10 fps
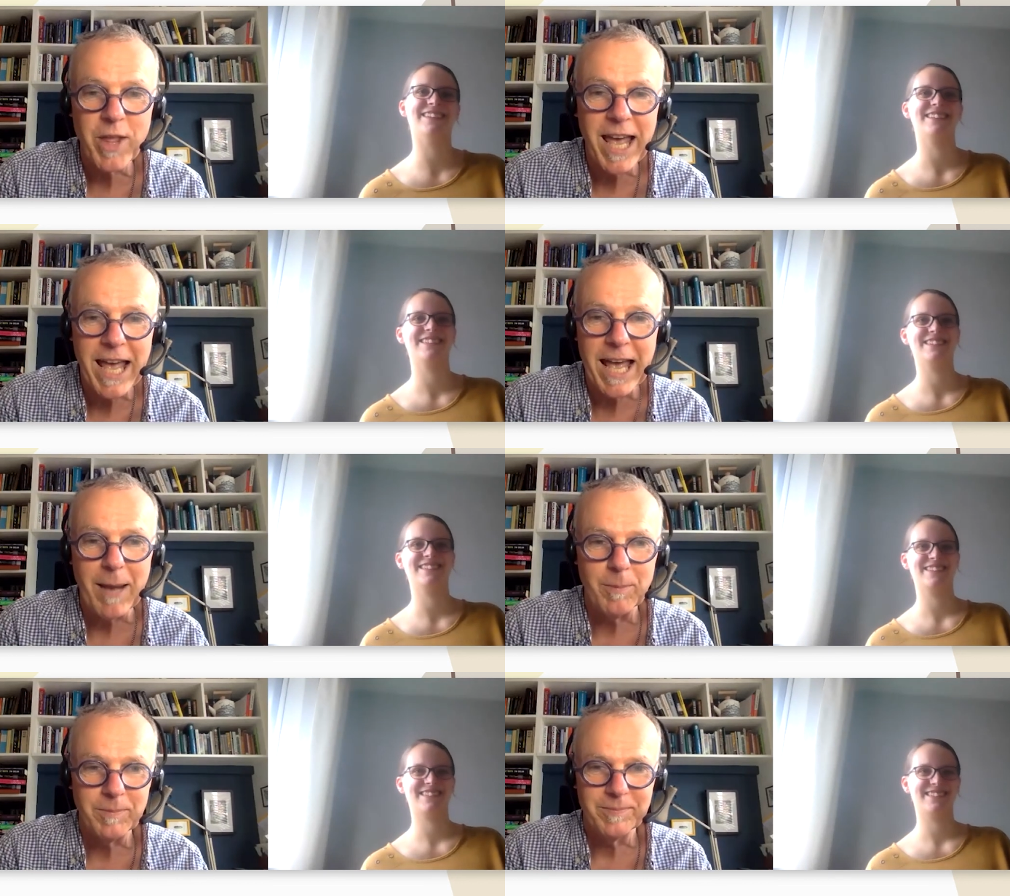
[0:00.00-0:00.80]
Speaker 1: hare.
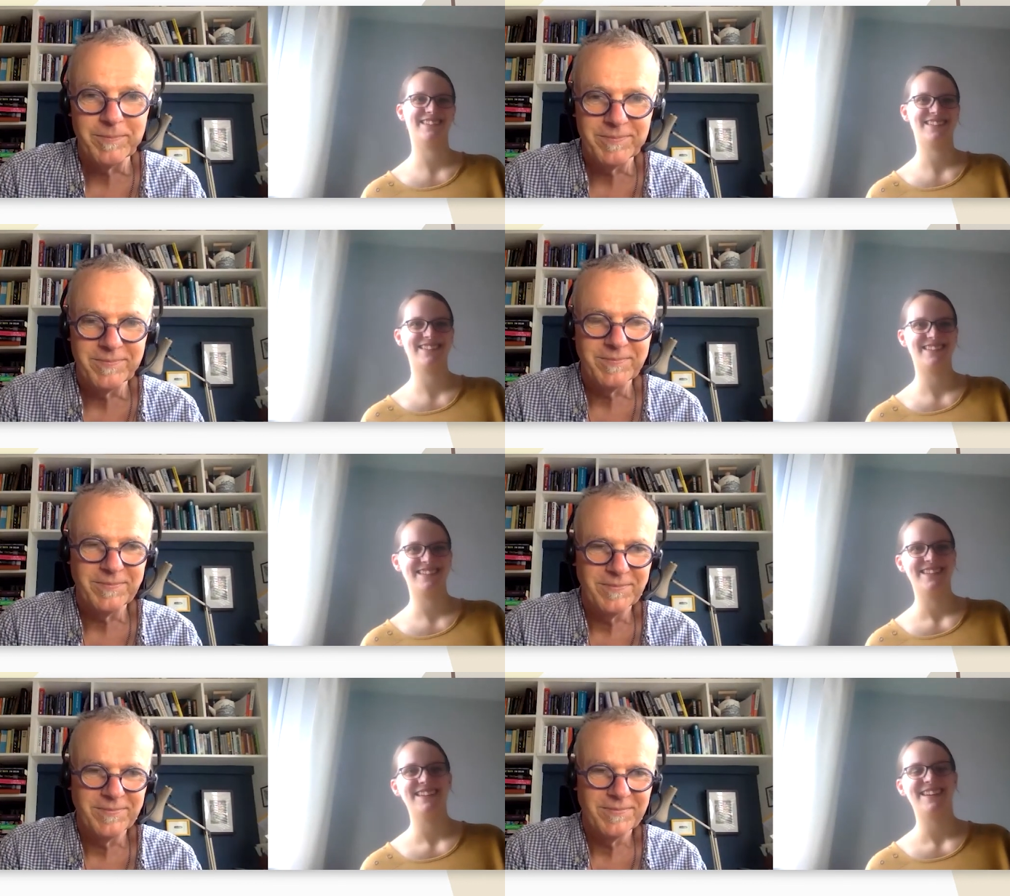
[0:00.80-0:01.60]

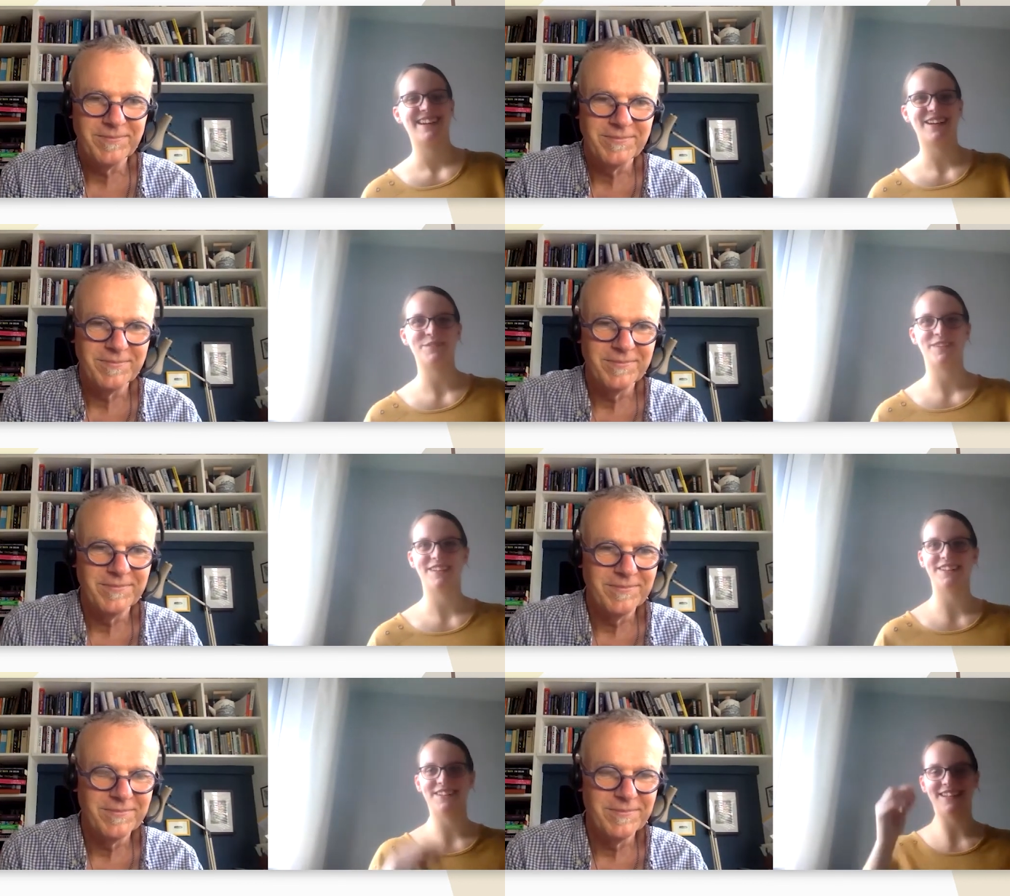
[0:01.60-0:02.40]

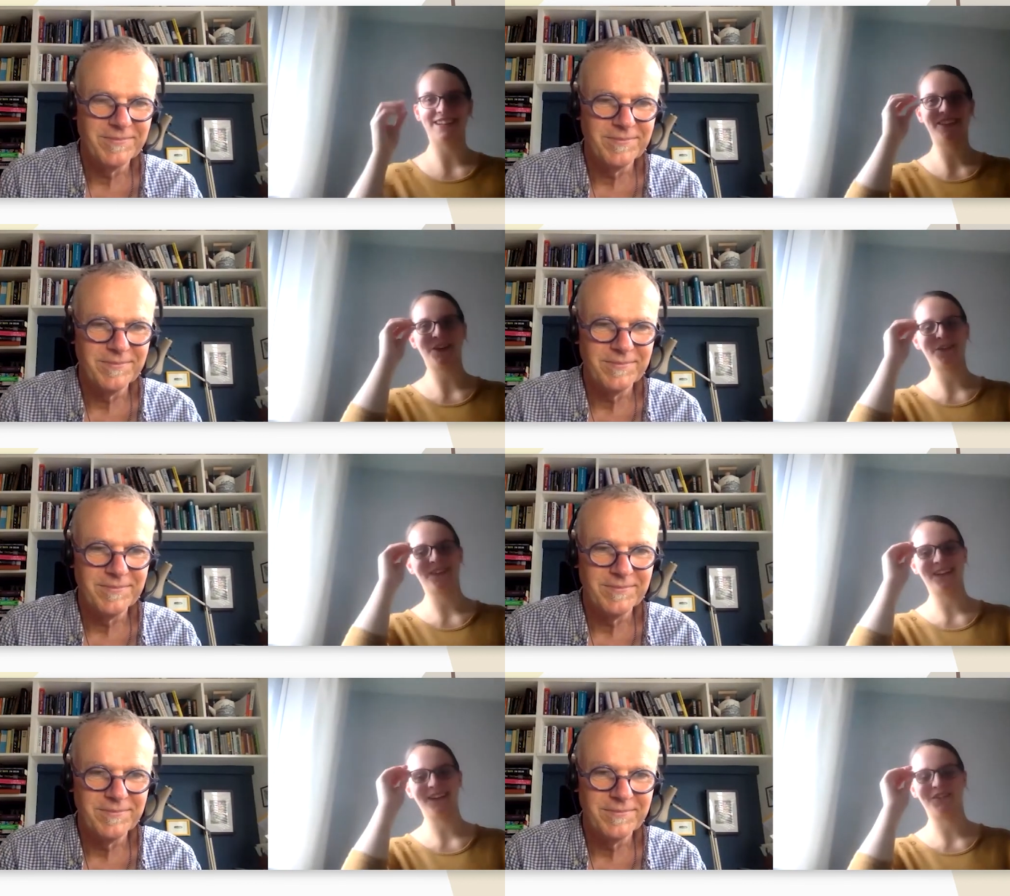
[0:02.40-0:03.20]
Speaker 2: Absolutely, I
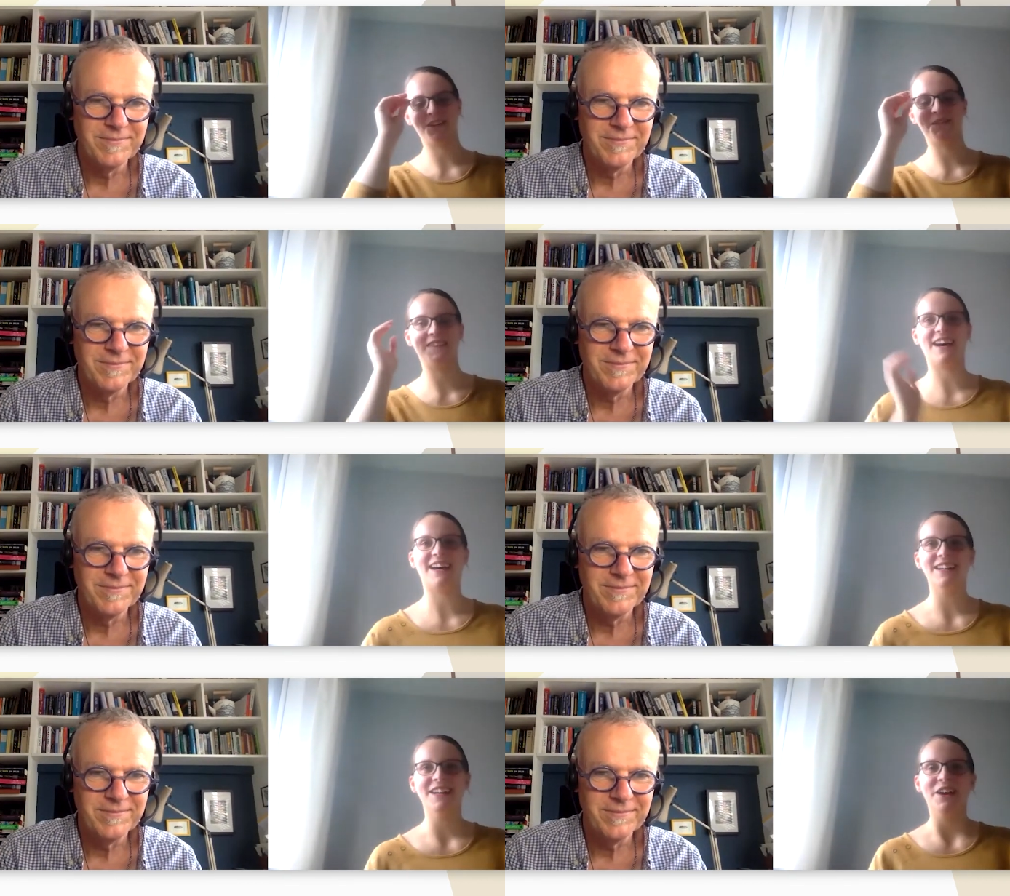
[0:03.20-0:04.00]
totally agree with
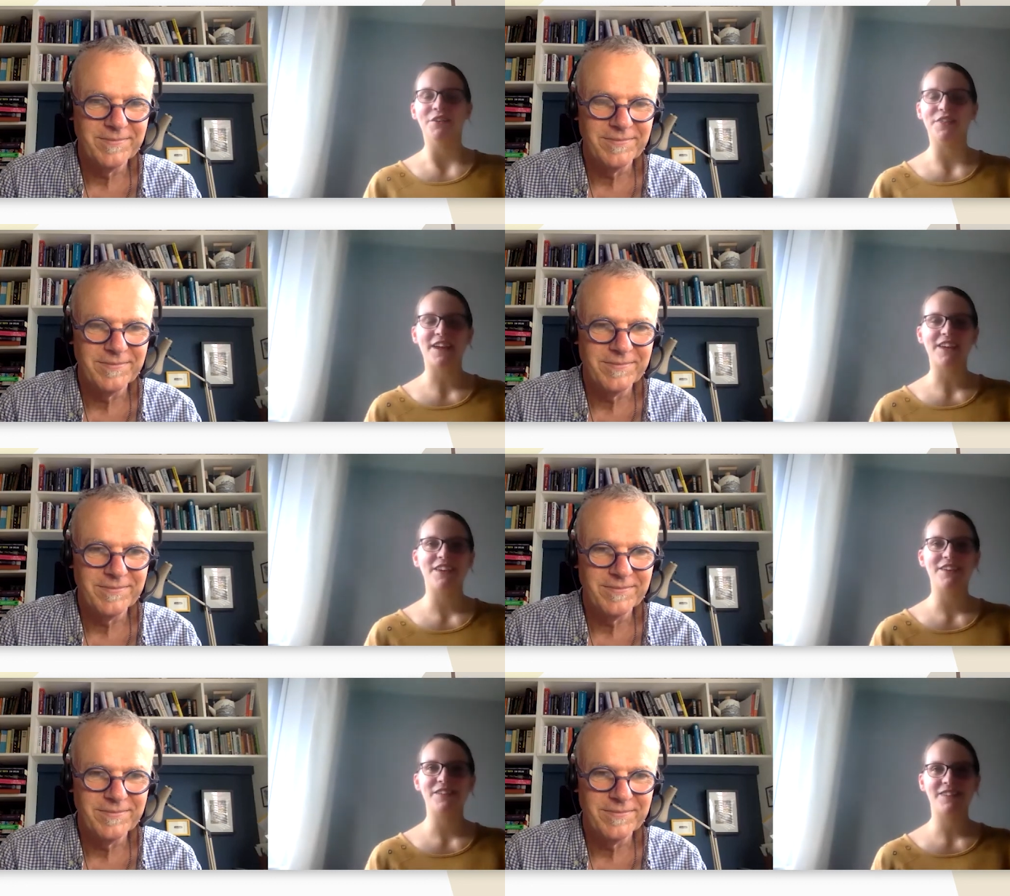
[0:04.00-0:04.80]
that. Well,
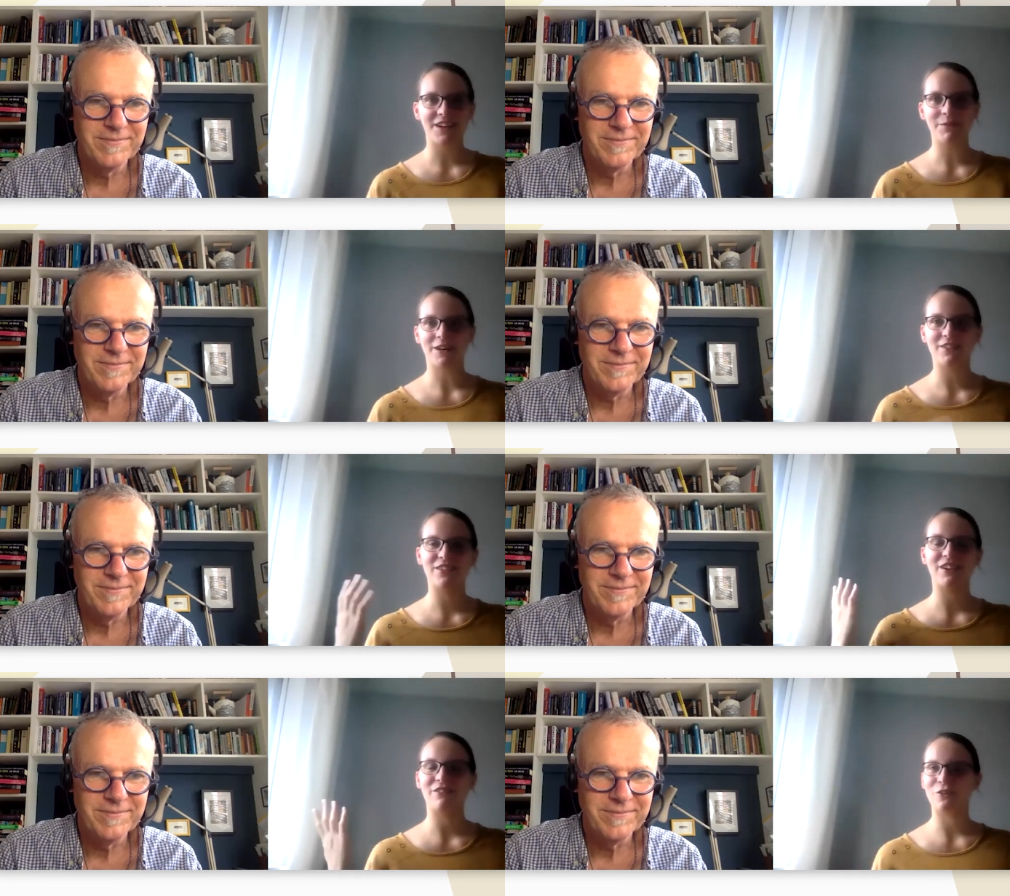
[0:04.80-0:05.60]
thank you so
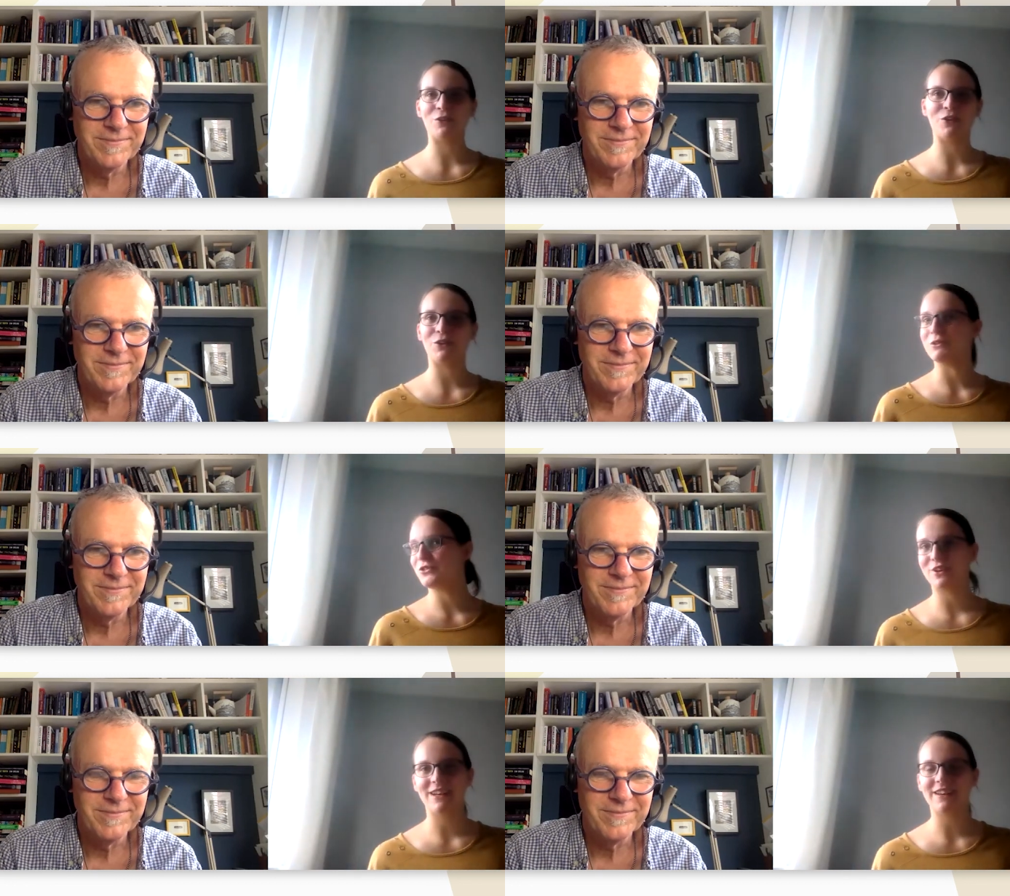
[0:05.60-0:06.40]
much for
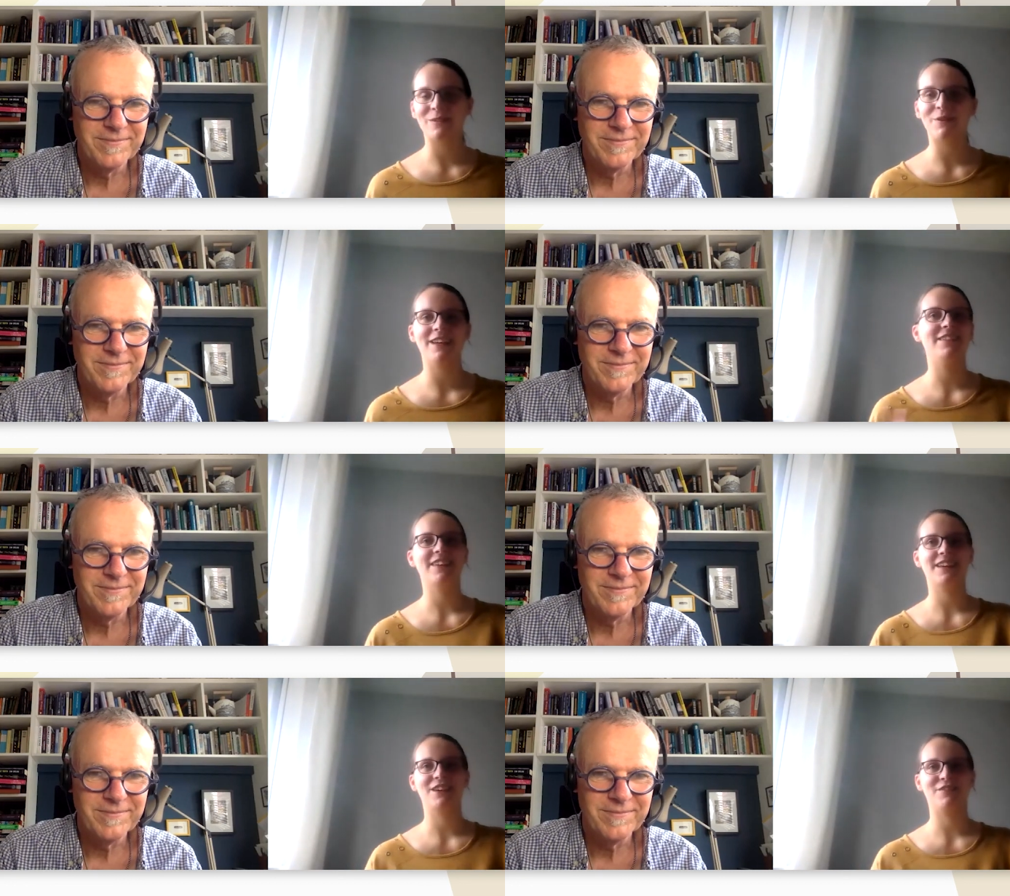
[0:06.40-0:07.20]
joining us, William.
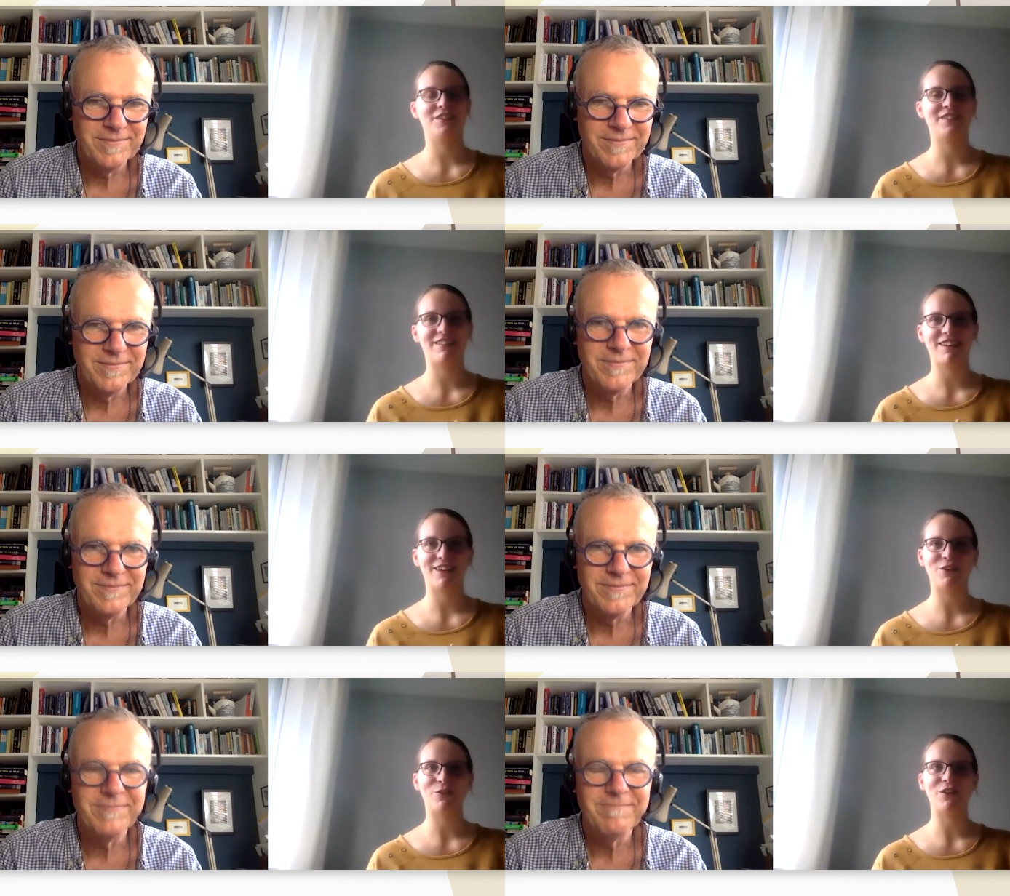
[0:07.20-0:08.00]
Thank you for sharing